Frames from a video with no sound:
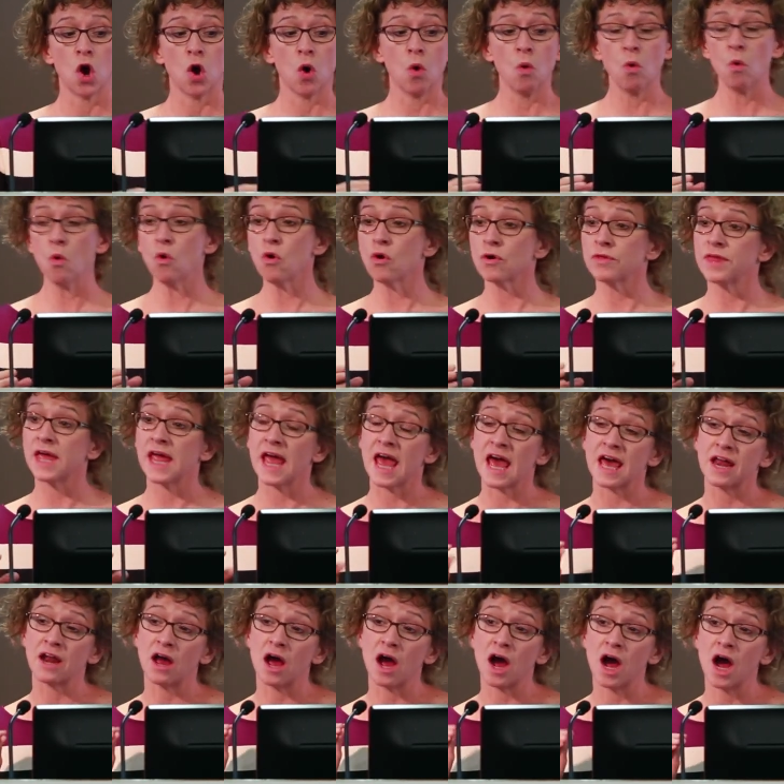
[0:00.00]
or they
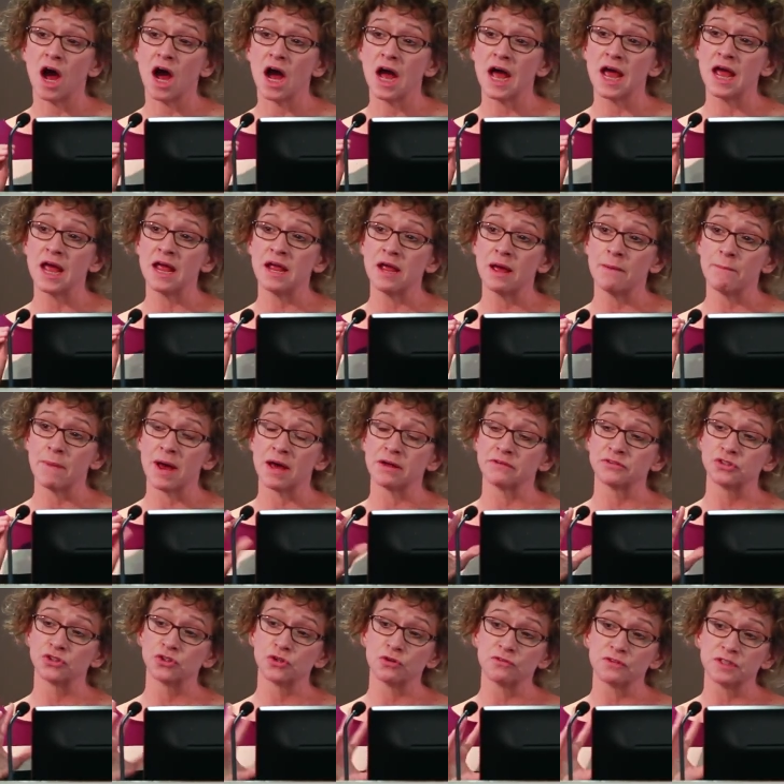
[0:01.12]
had a high amount of
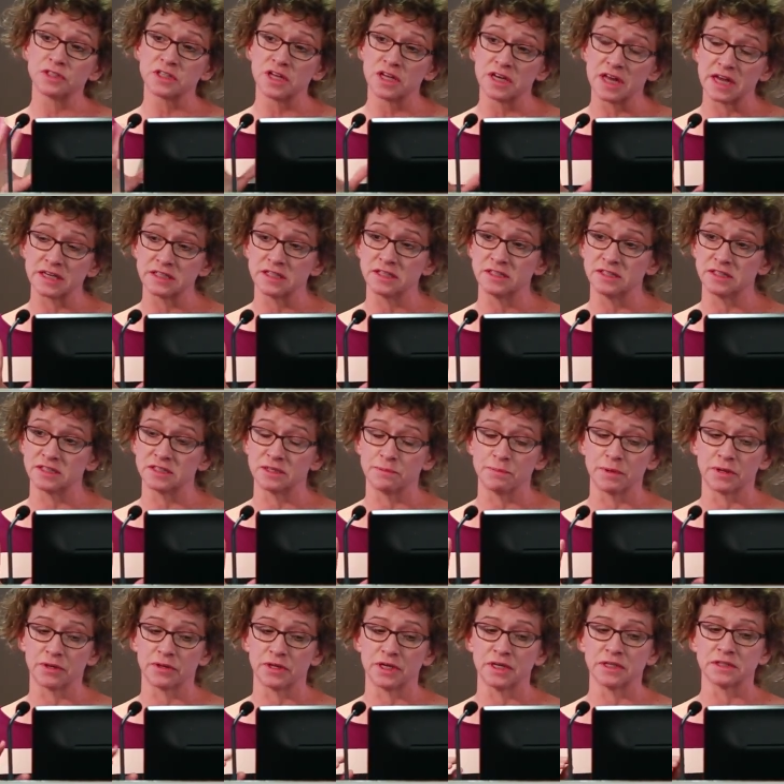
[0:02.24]
service-connected
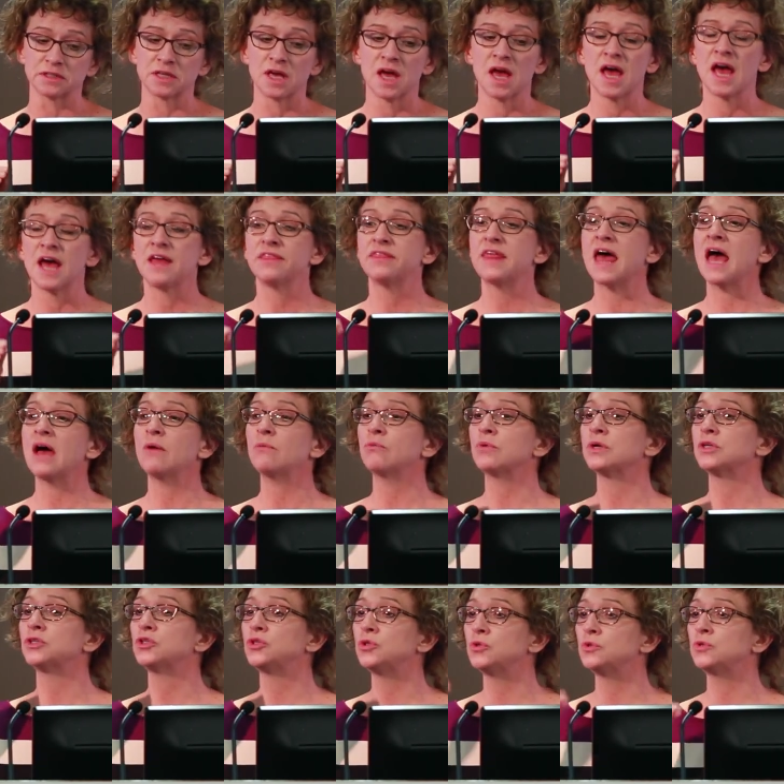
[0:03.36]
disabilities, that
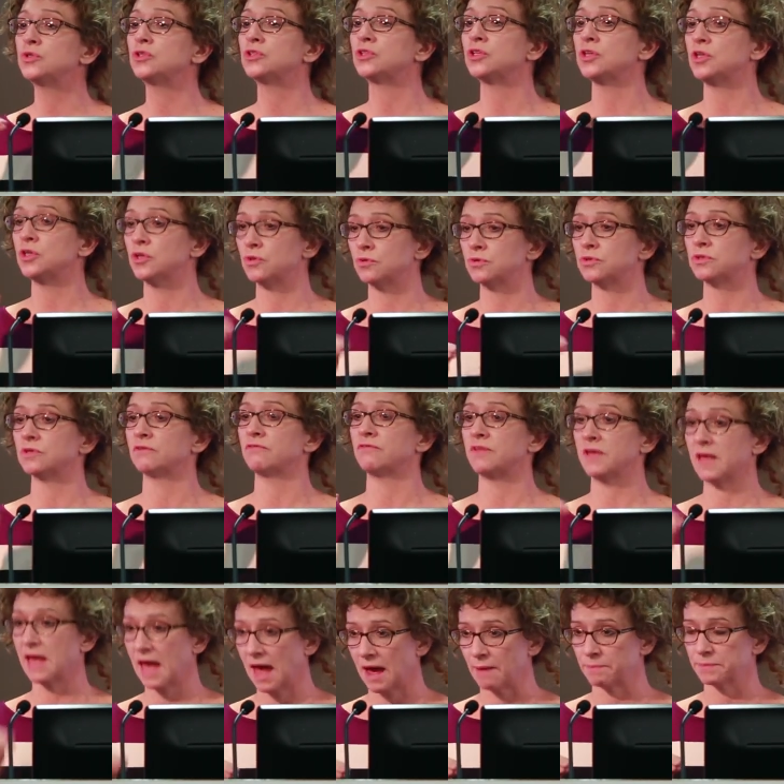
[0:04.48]
reduced the use of the
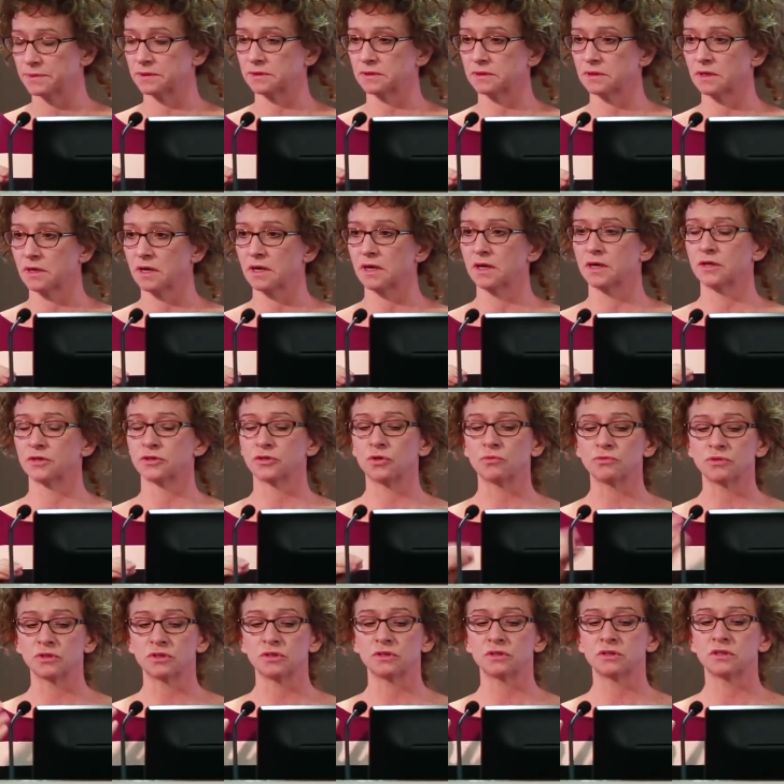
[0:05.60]
apps. So
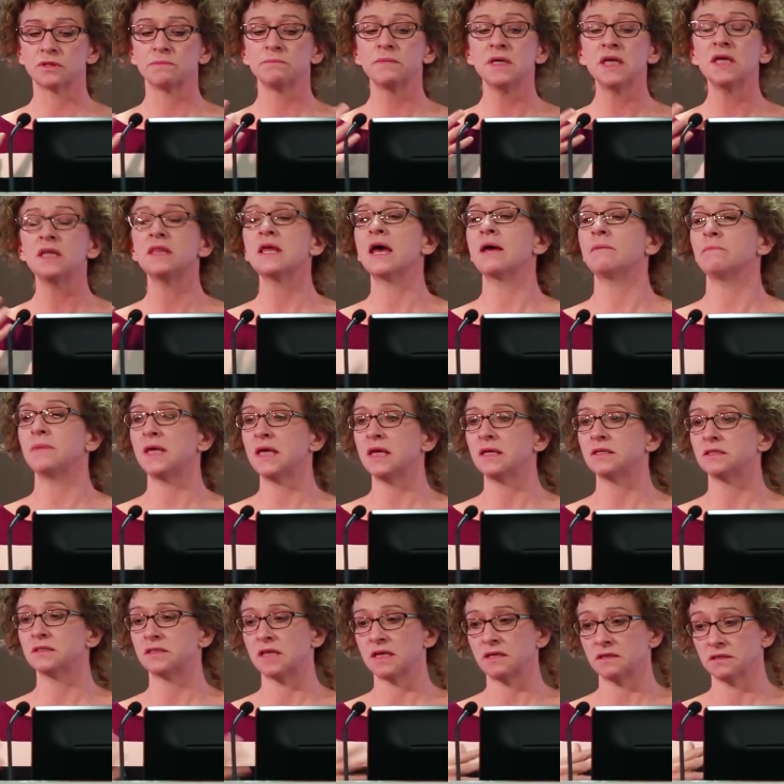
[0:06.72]
to me, that
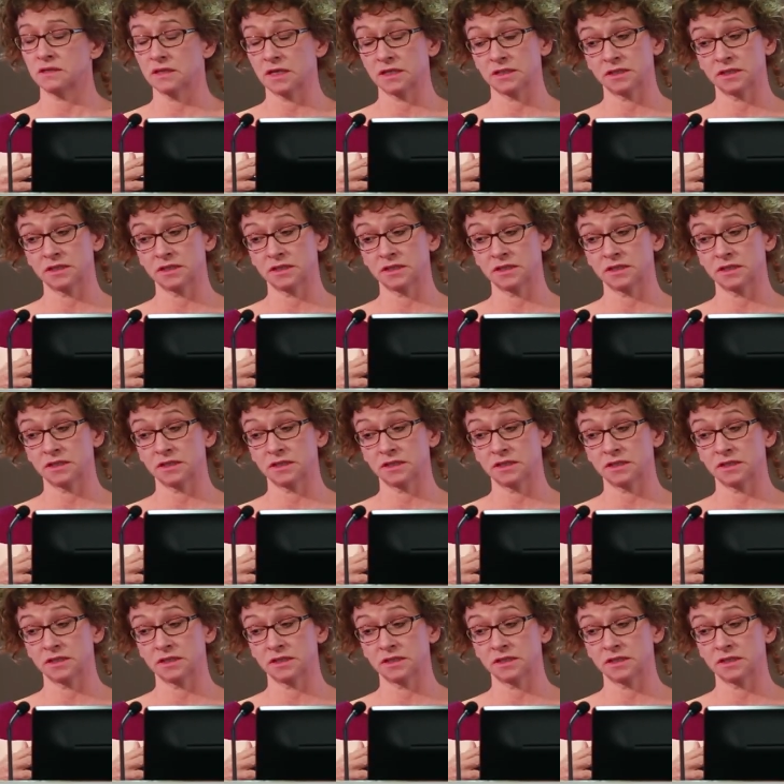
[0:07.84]
means that they